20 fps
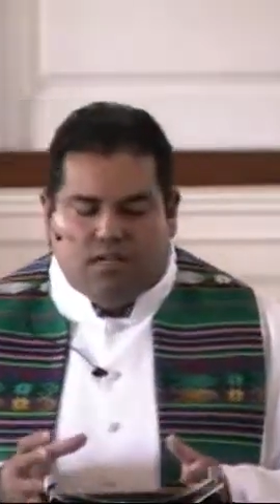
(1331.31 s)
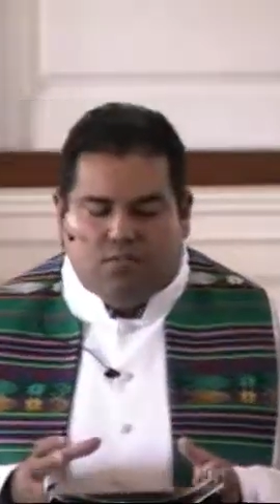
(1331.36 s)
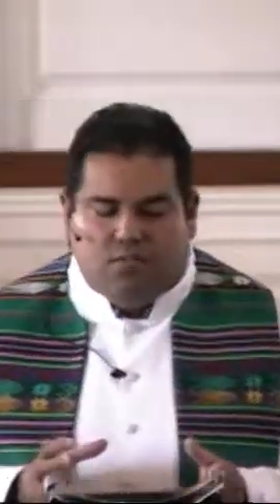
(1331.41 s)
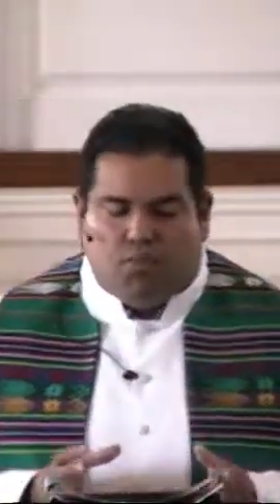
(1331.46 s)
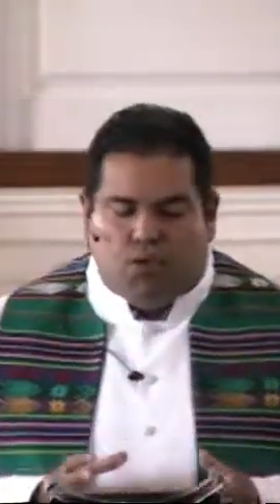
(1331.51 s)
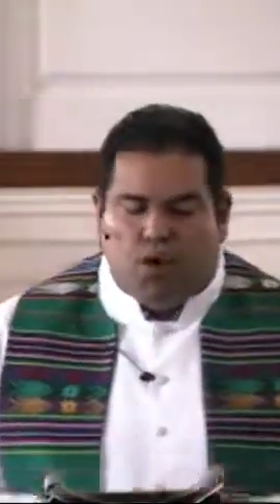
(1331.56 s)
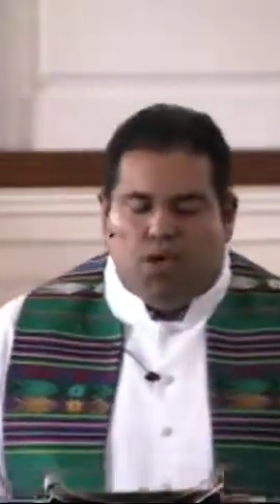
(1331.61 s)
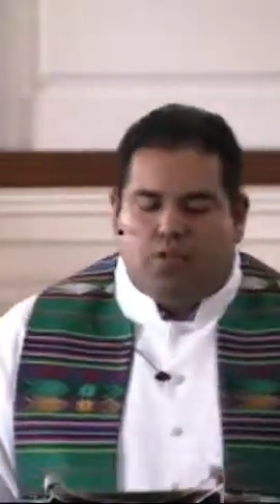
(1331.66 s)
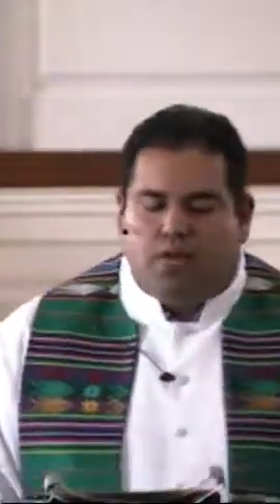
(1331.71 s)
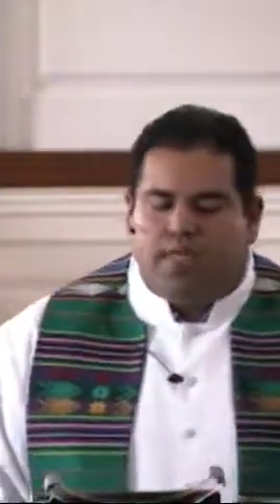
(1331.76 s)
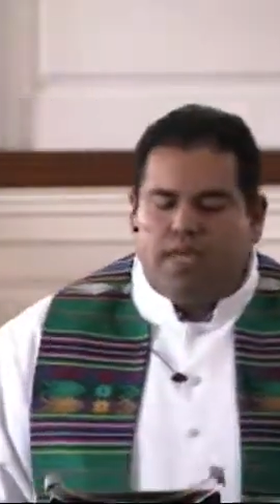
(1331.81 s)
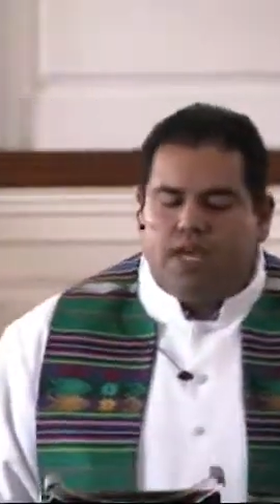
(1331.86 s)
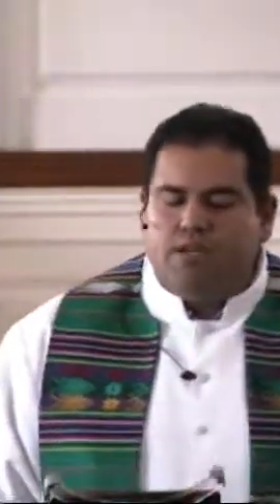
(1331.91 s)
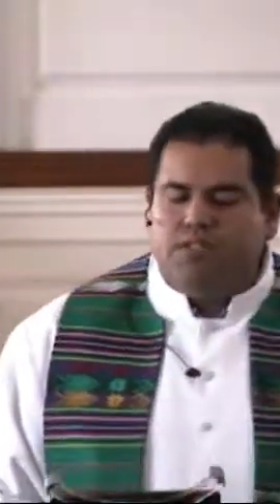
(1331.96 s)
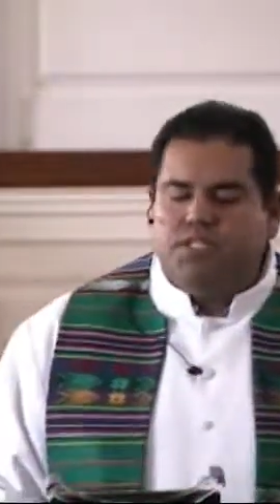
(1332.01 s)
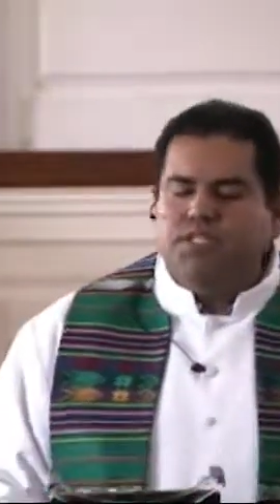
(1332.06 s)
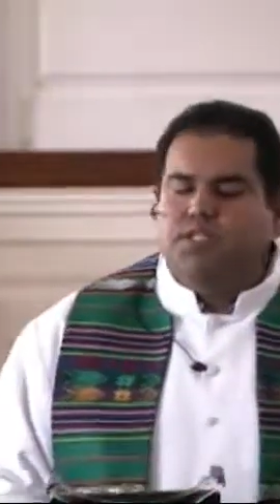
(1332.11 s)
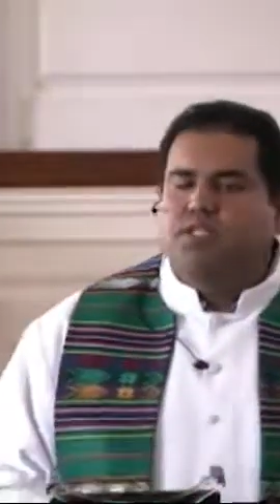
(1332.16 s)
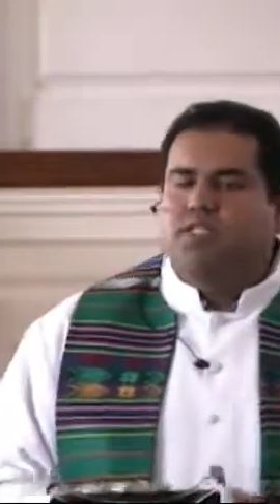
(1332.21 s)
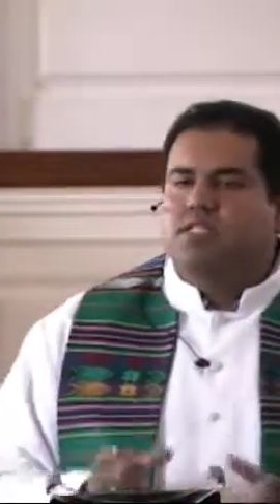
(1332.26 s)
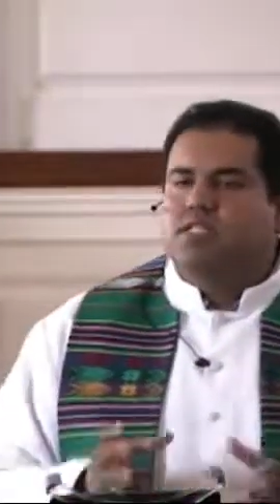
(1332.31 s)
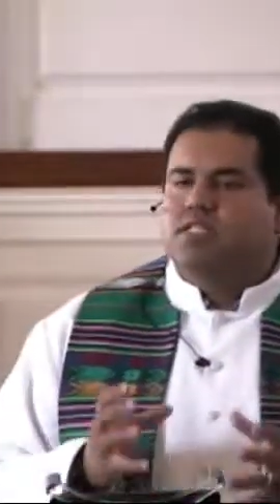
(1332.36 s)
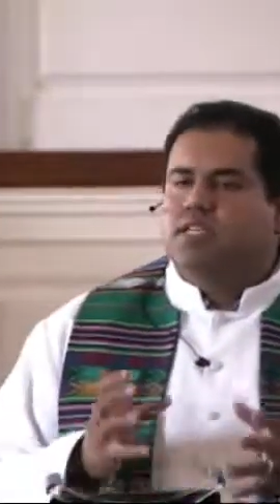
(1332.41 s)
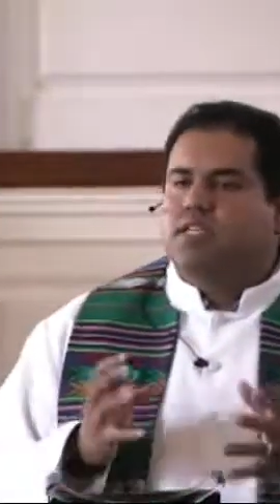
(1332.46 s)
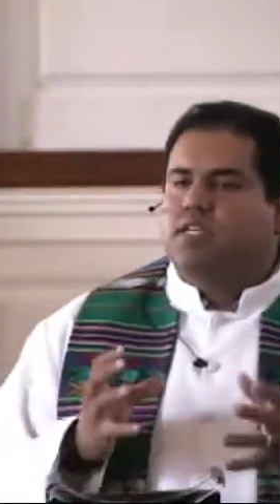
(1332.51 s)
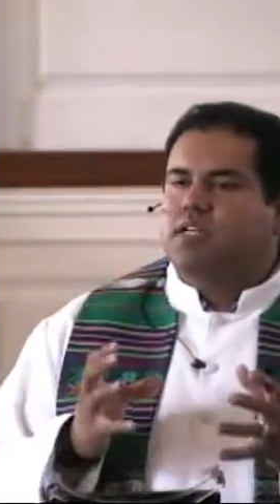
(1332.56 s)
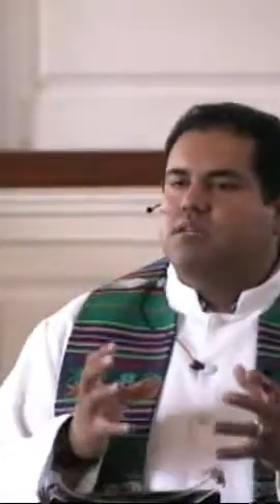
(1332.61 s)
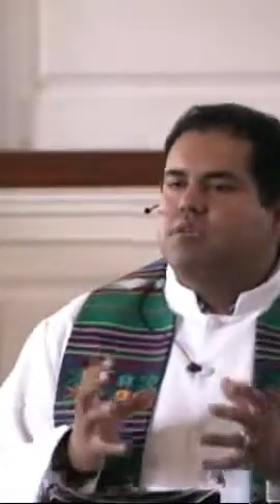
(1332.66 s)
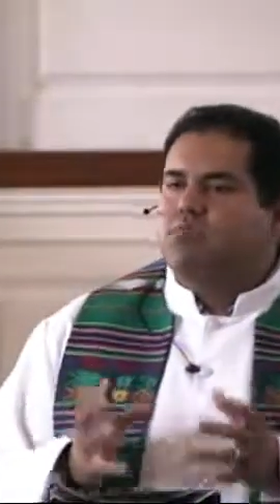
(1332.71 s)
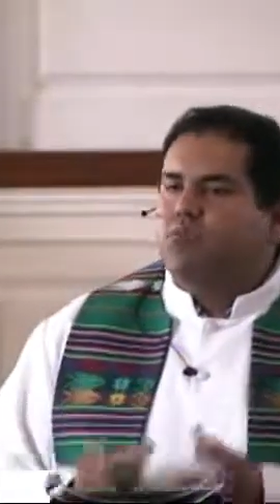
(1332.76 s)
Pray without
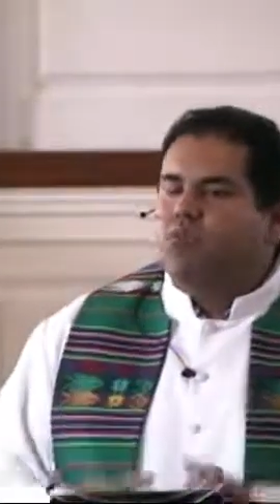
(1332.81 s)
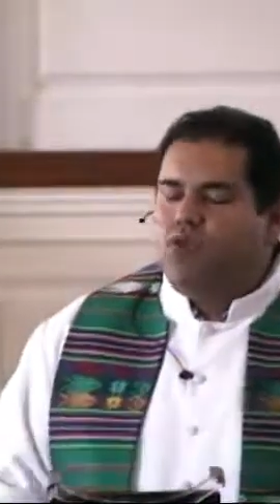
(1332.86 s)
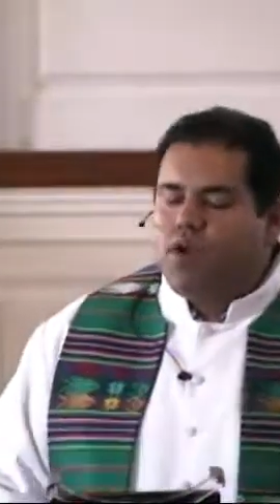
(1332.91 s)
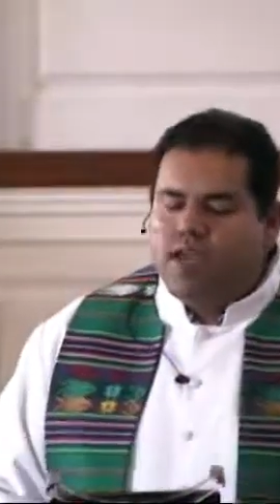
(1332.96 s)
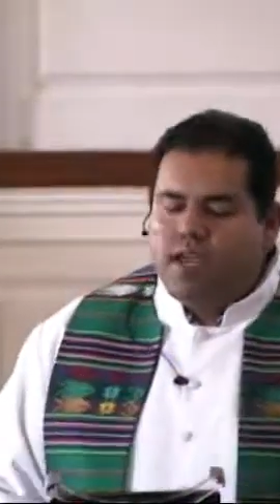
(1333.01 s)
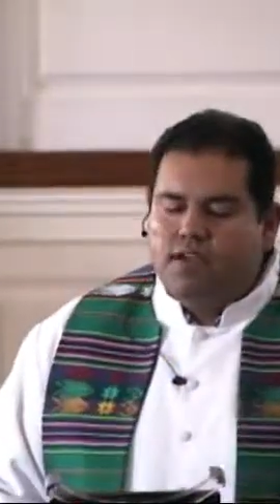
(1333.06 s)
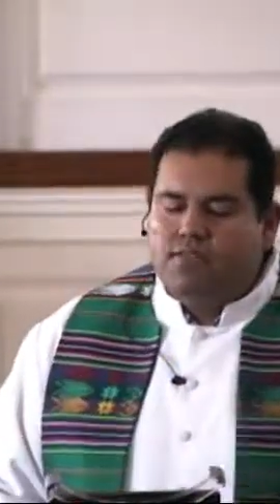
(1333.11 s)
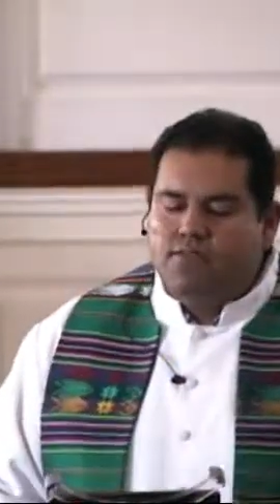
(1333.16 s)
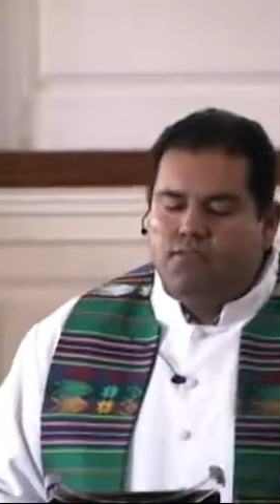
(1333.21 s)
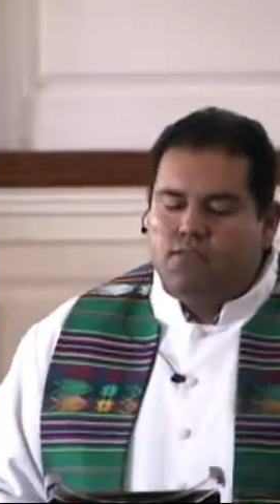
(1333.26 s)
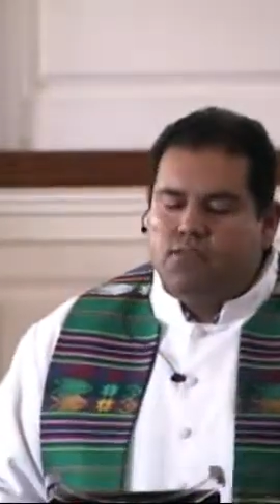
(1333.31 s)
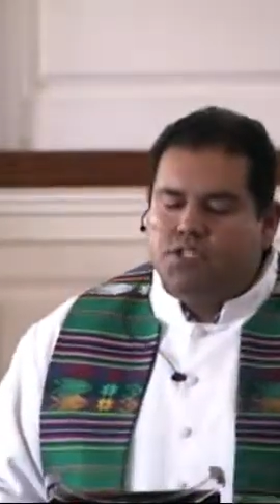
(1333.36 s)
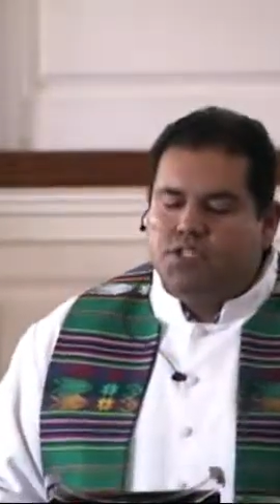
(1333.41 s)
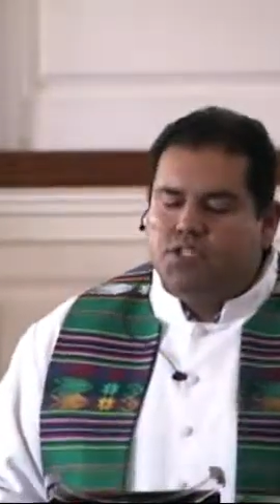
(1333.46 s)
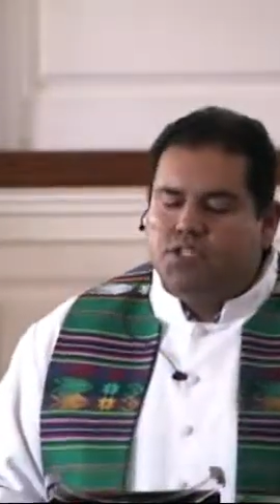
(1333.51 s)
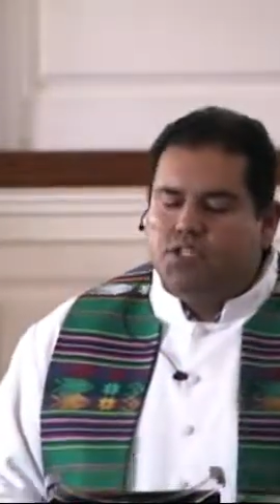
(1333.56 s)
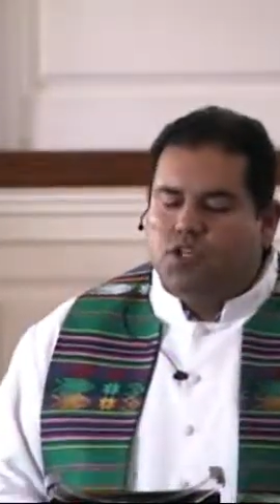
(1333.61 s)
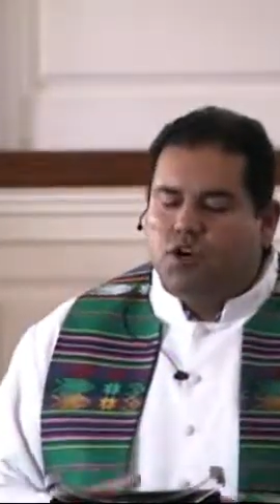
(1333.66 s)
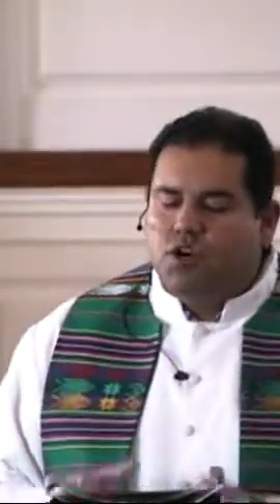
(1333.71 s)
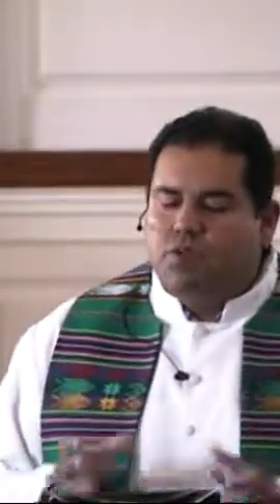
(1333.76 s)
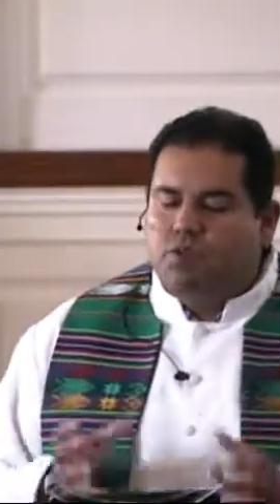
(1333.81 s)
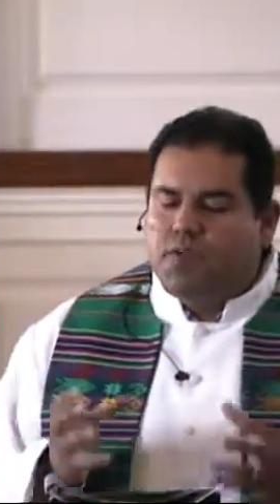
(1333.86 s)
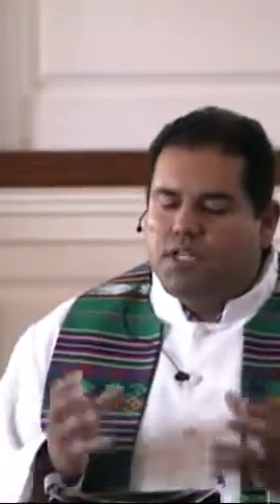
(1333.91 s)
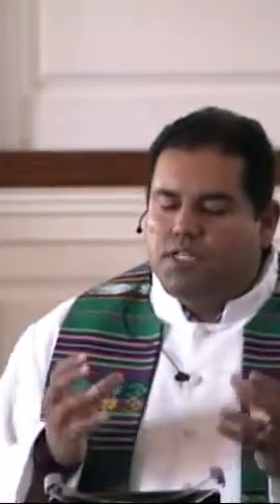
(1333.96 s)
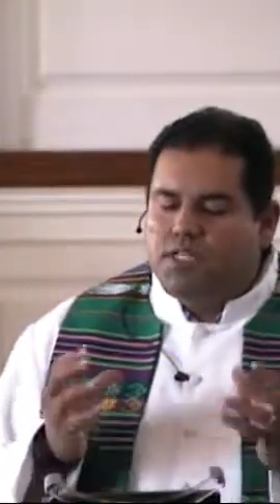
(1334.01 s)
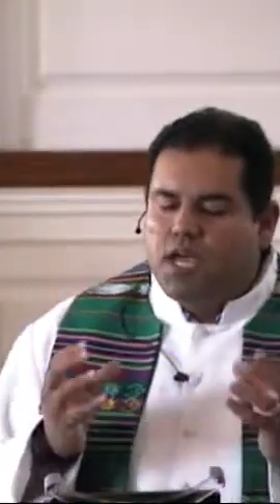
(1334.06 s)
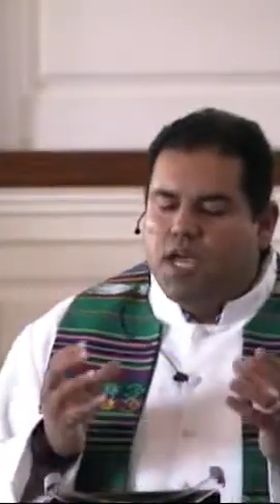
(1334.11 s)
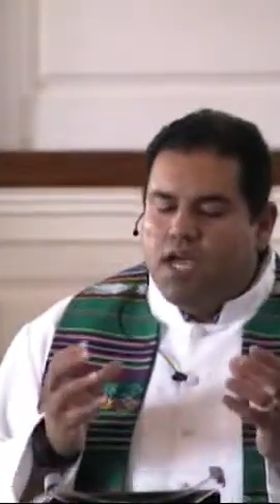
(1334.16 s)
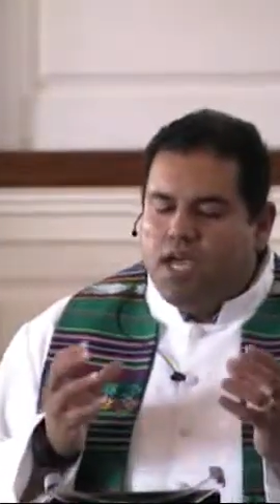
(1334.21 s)
ceasing. Pray for discernment